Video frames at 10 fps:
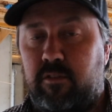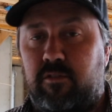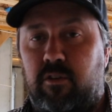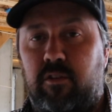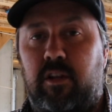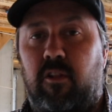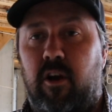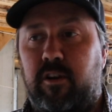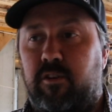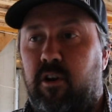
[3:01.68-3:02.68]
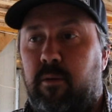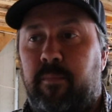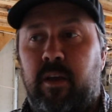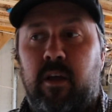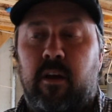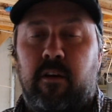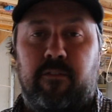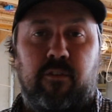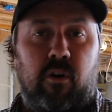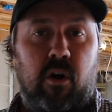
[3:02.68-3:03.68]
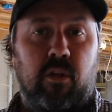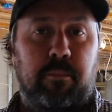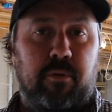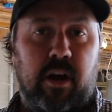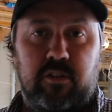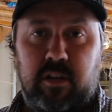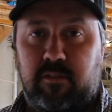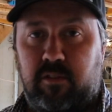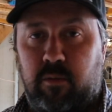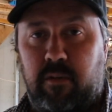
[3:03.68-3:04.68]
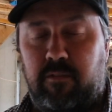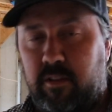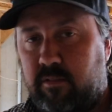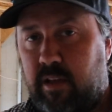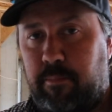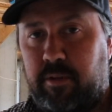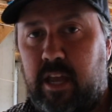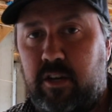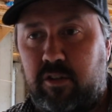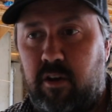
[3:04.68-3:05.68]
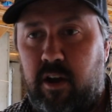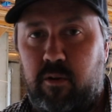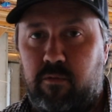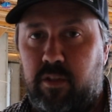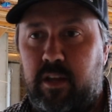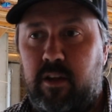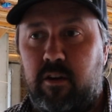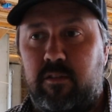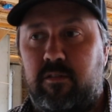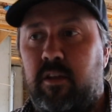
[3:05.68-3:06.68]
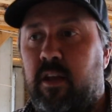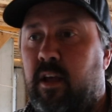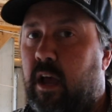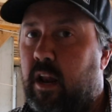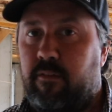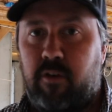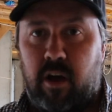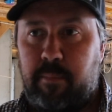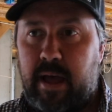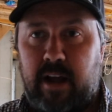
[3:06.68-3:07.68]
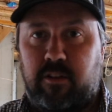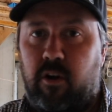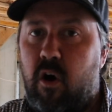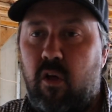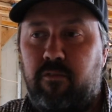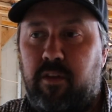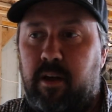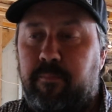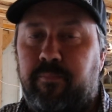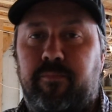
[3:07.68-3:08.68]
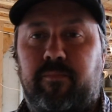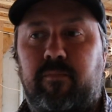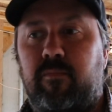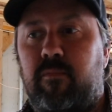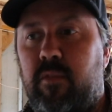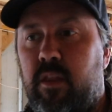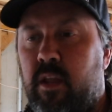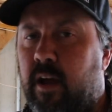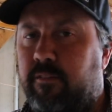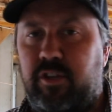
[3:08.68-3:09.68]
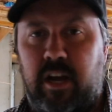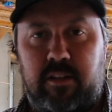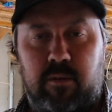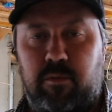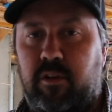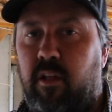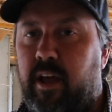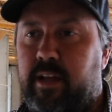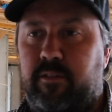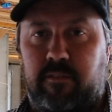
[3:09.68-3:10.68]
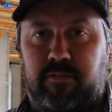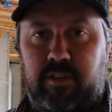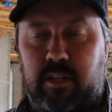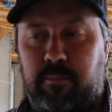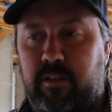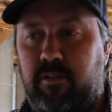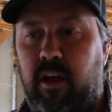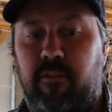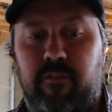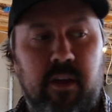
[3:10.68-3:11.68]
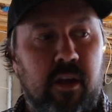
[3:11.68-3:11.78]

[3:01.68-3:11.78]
certainly long term. For all the projects that we've done this application on over the years, and I've gone back to all of them, I've checked in with clients, I've seen them myself,